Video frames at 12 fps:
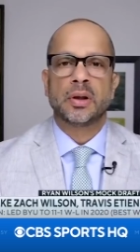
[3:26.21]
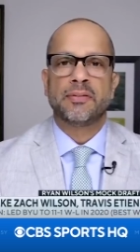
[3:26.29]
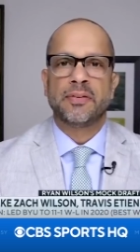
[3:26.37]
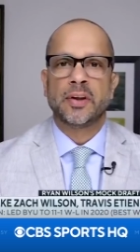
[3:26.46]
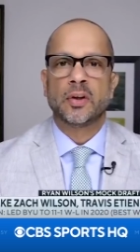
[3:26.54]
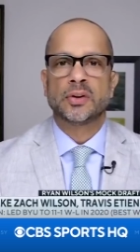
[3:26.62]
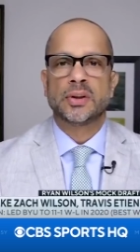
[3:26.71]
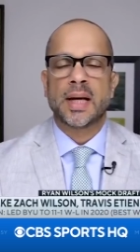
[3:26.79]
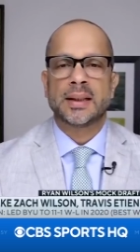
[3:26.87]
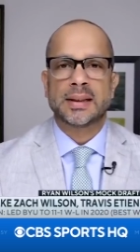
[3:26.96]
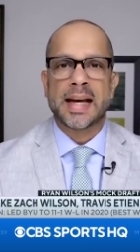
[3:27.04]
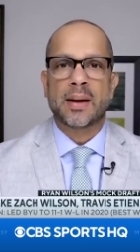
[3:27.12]
certainly feels
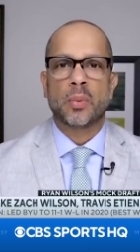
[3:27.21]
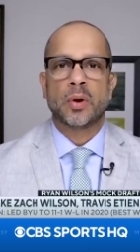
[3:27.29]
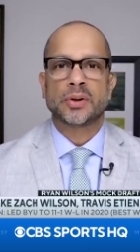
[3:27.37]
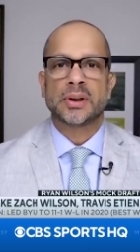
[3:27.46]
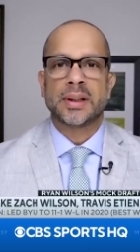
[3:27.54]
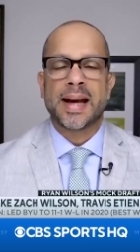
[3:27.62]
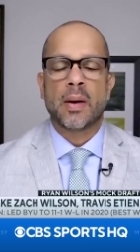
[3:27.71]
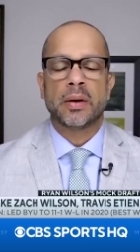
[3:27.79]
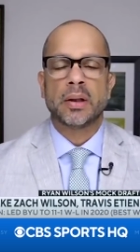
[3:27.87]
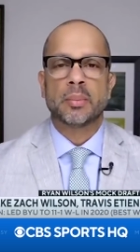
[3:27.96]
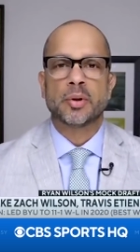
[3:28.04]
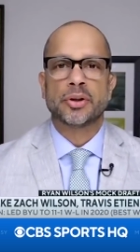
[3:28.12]
like Zach Wilson now
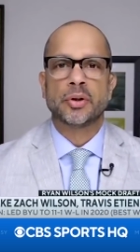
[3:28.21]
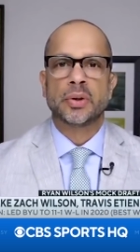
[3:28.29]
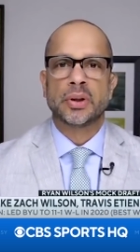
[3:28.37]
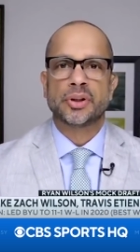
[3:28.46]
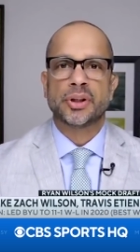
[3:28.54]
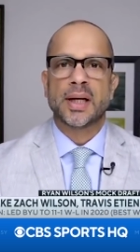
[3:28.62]
at number two to the mm -hmm.